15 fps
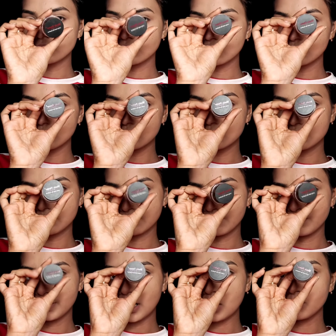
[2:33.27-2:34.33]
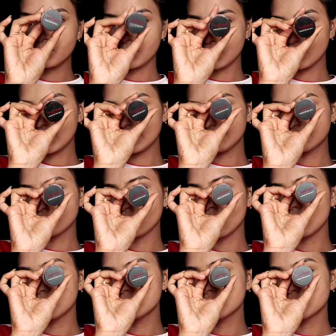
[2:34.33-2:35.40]
using this brow pomade
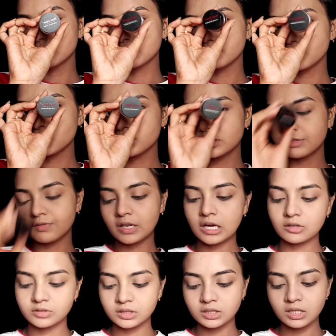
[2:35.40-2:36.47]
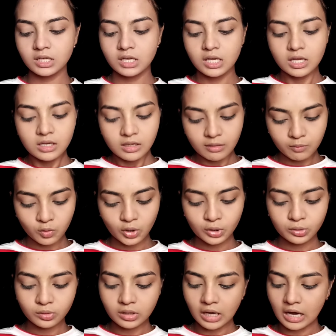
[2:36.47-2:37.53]
from Music Flower,
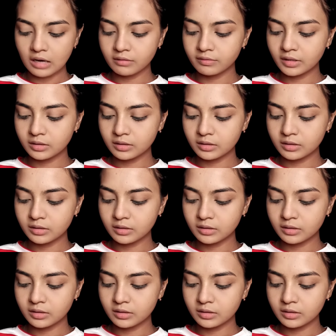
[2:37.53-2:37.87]
I'm going to